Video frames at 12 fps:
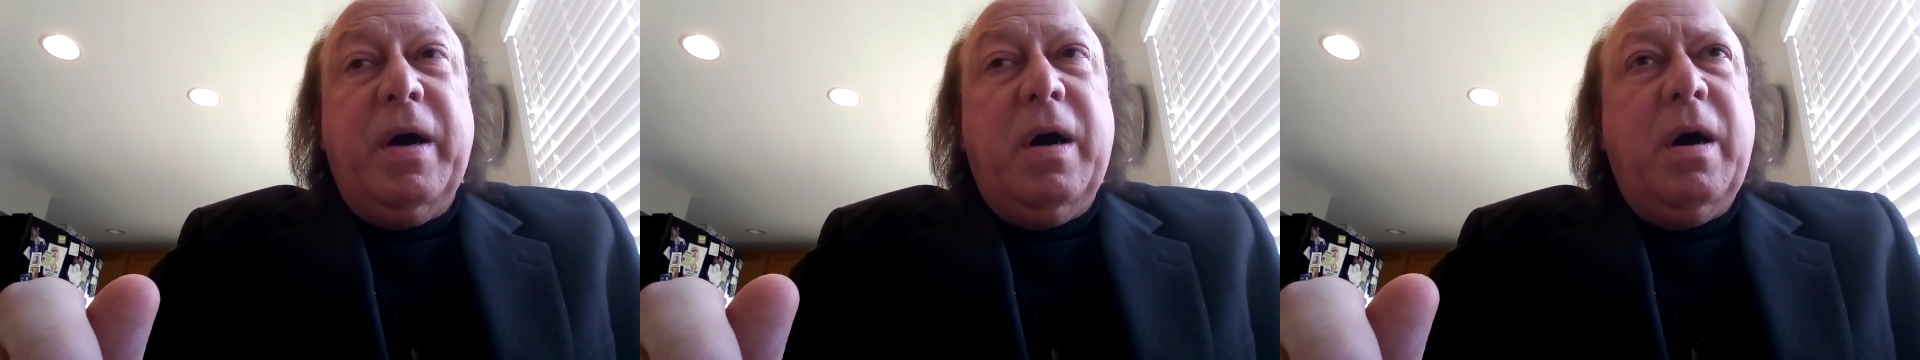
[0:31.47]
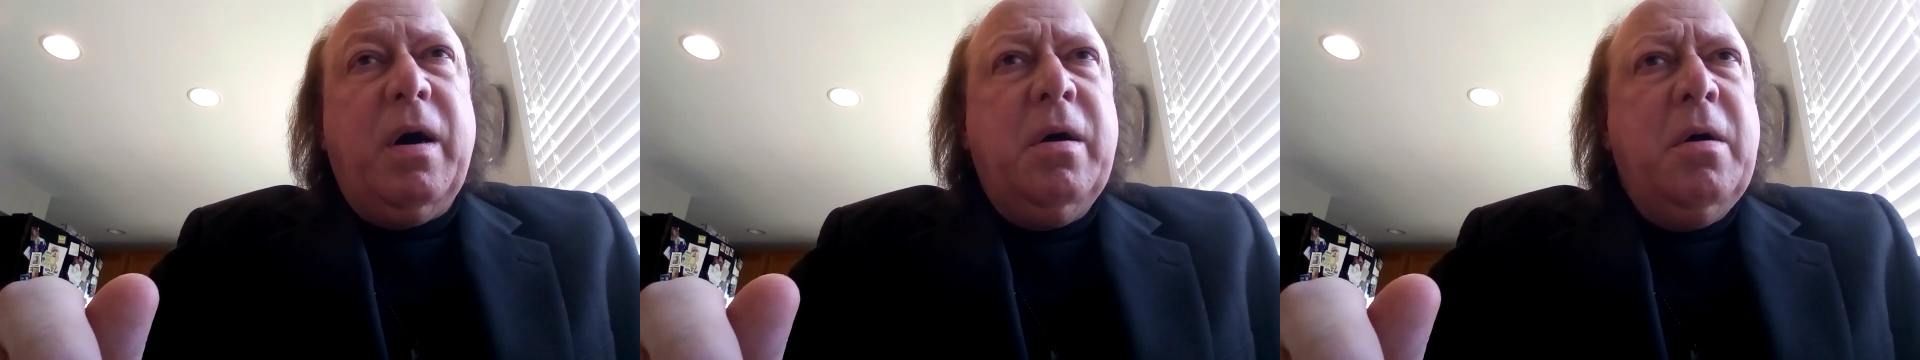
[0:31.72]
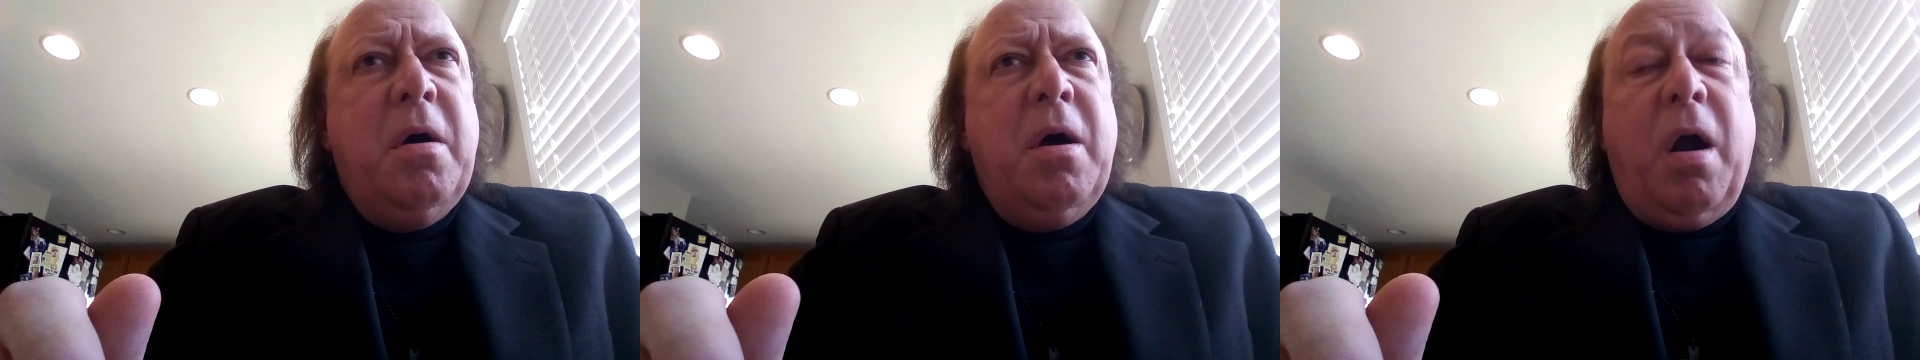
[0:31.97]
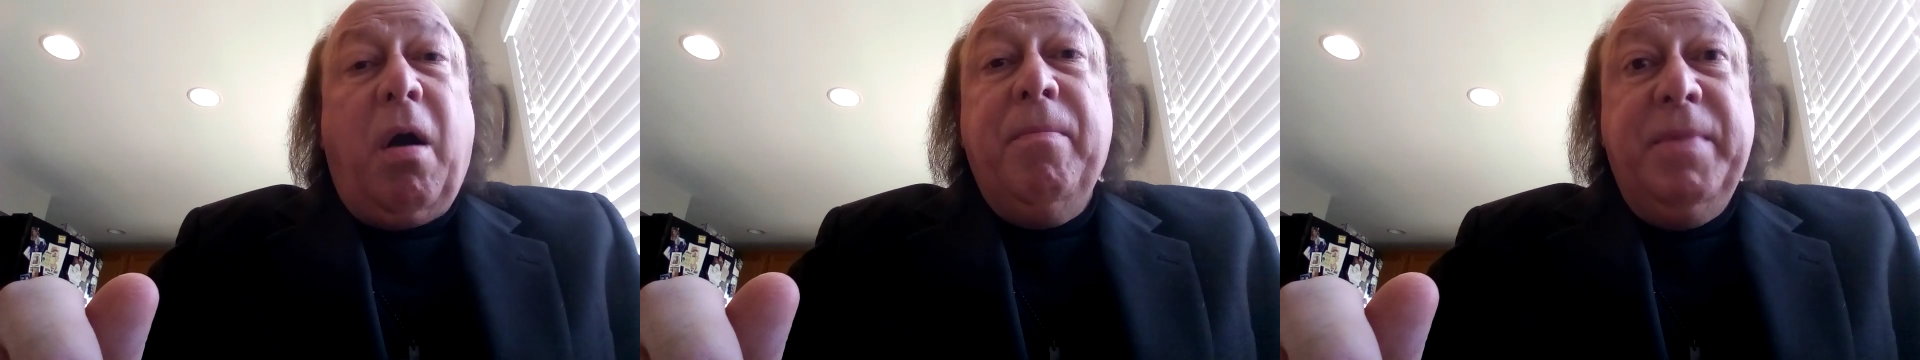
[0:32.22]
Uh,
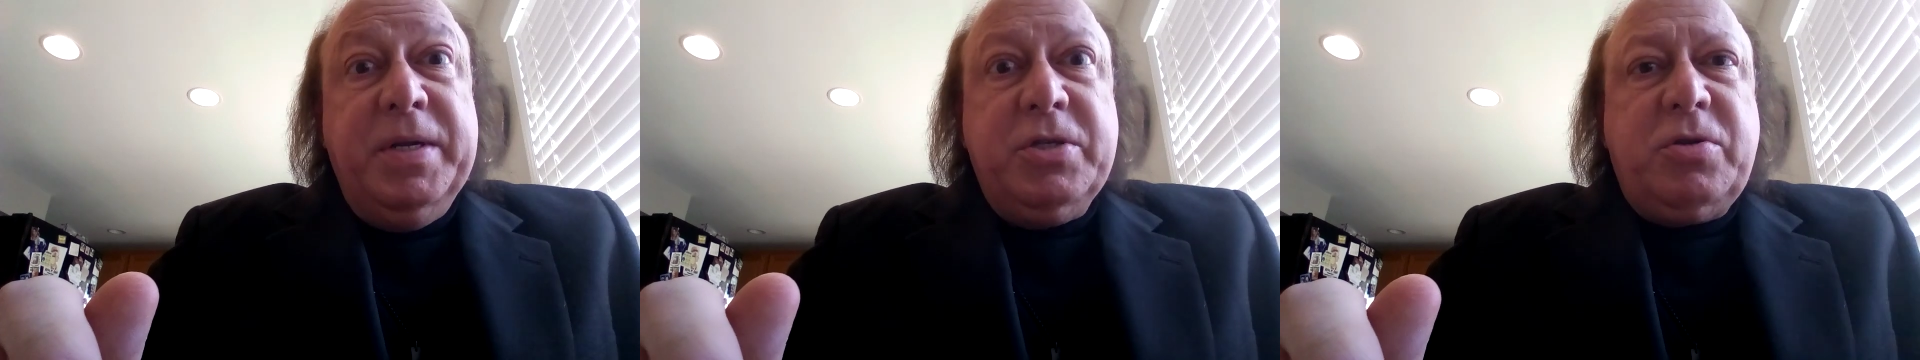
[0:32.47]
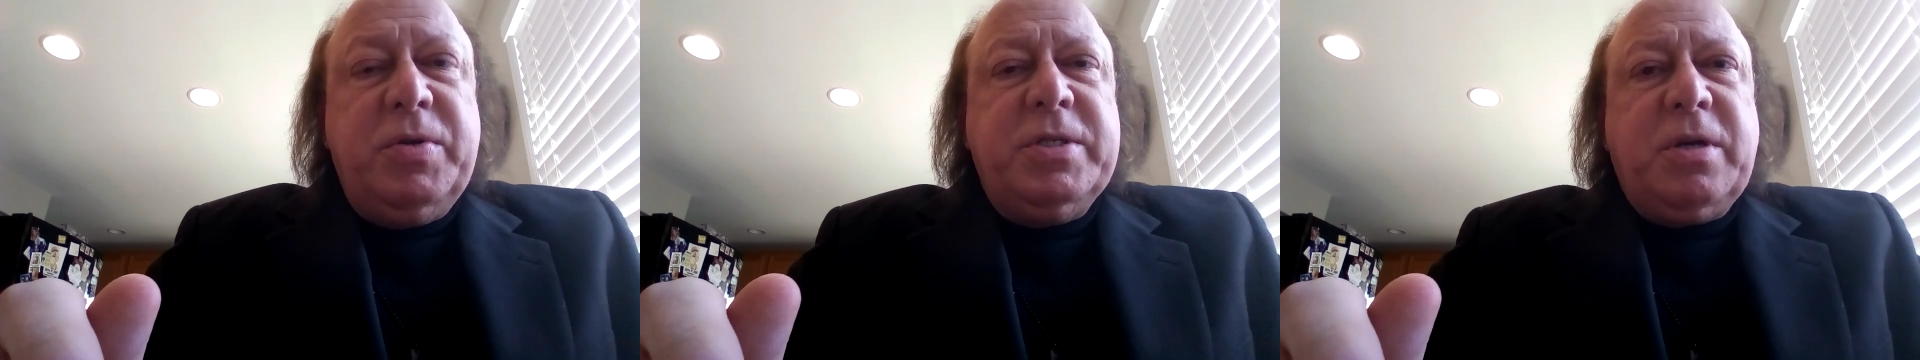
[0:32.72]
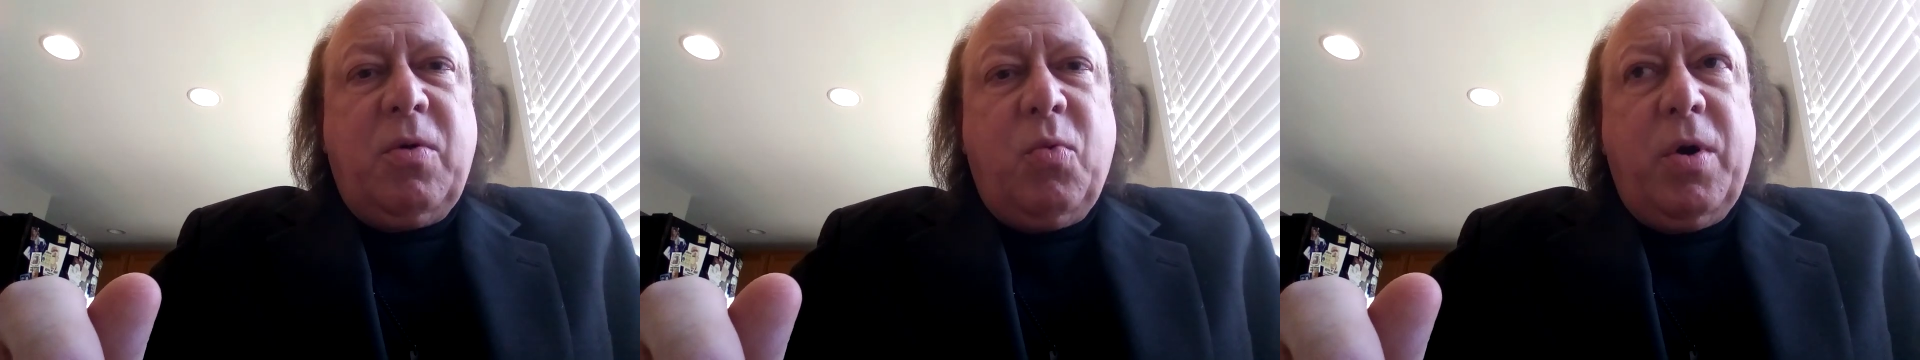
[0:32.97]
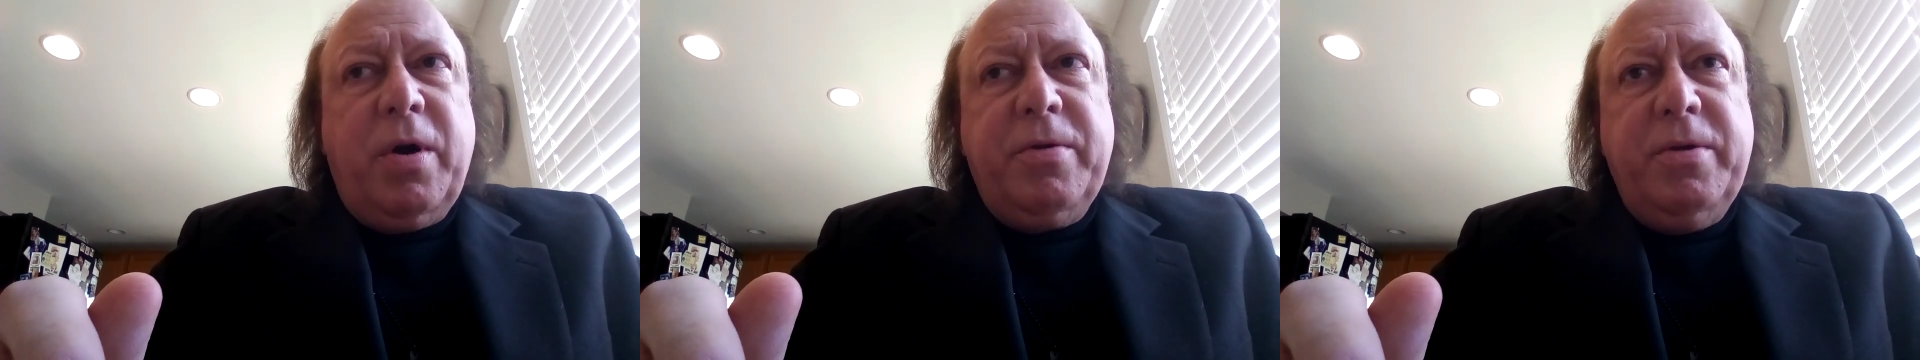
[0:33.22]
our ministries are
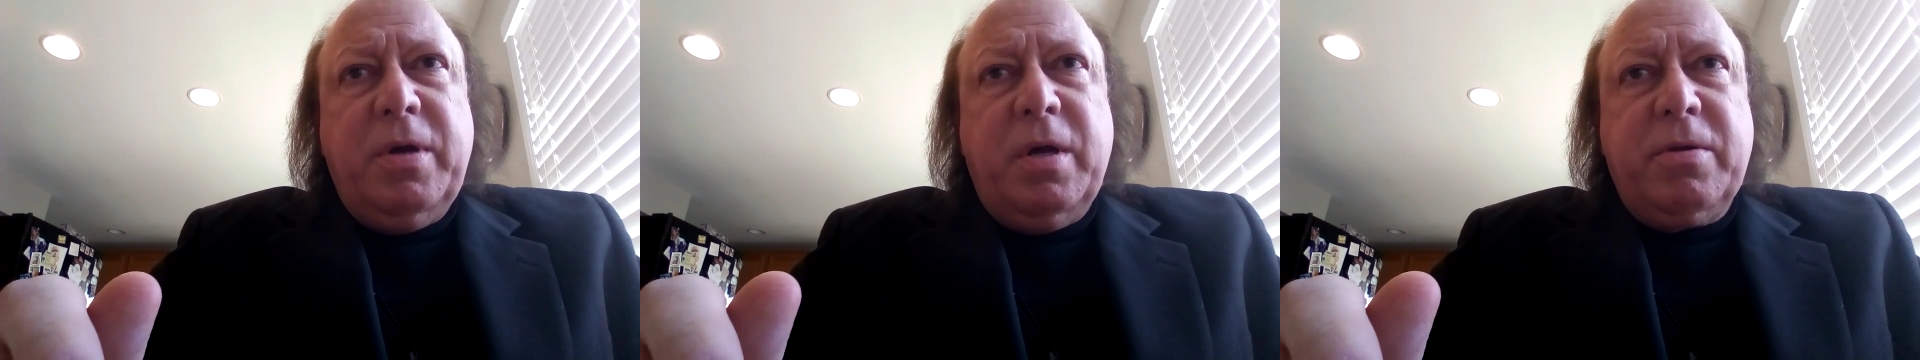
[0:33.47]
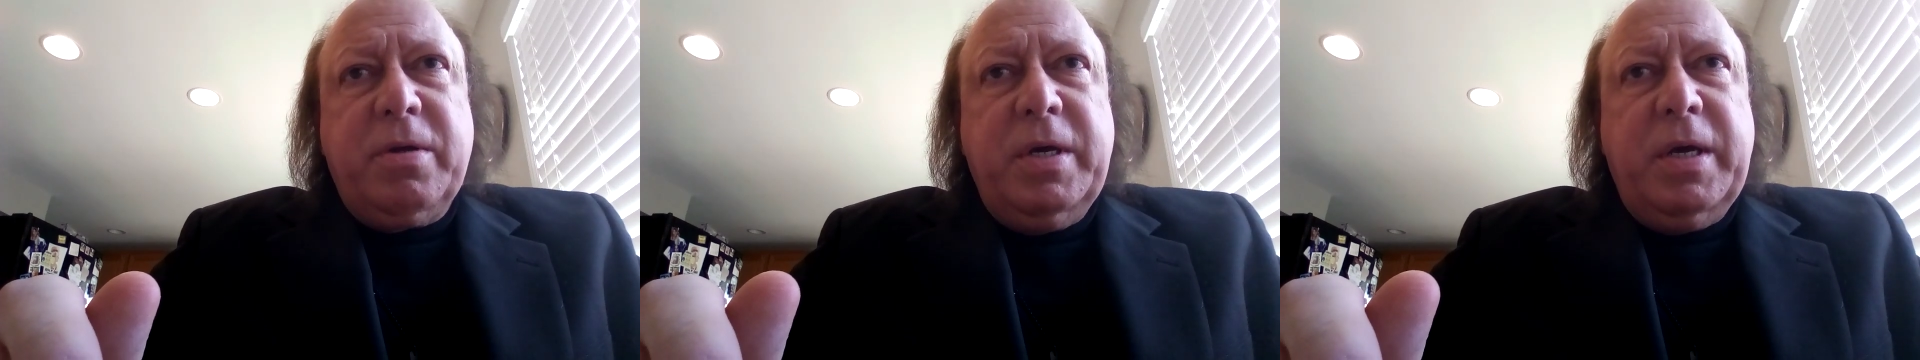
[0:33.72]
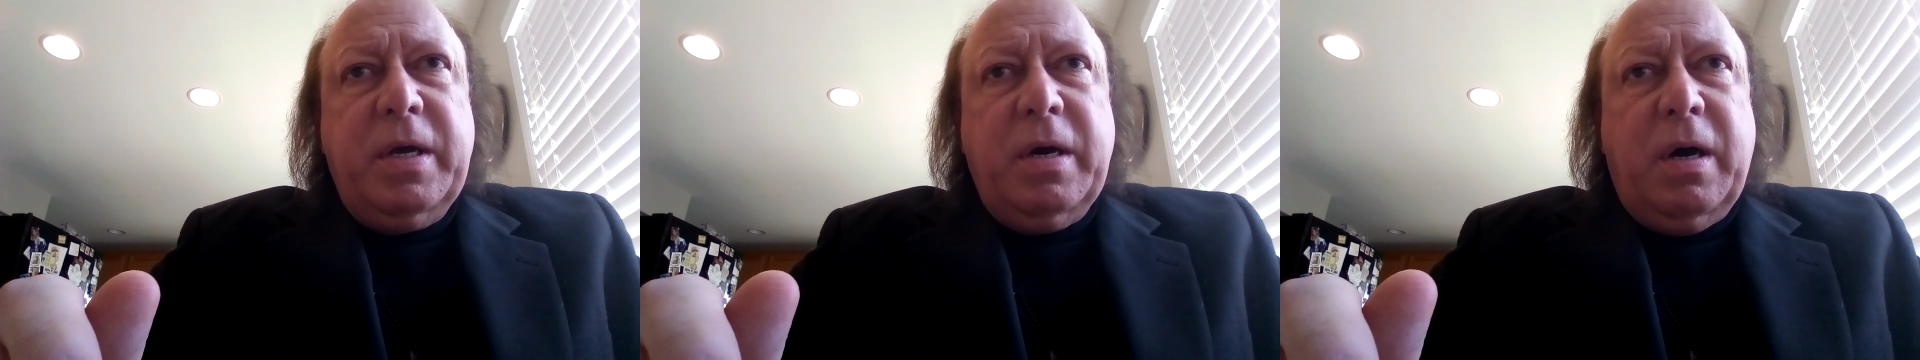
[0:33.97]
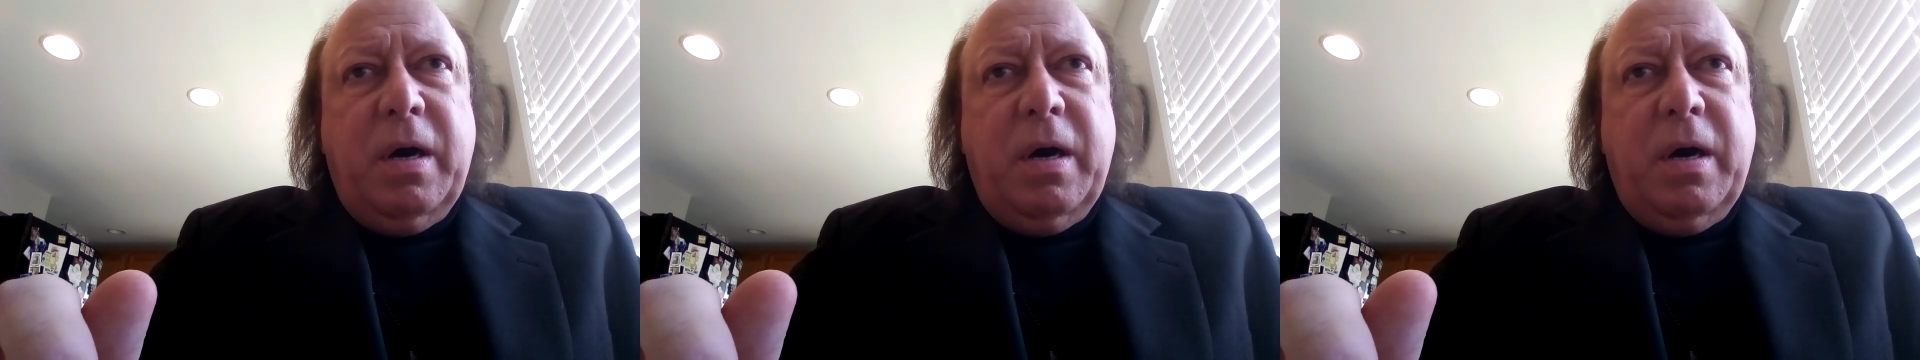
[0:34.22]
worth nothing.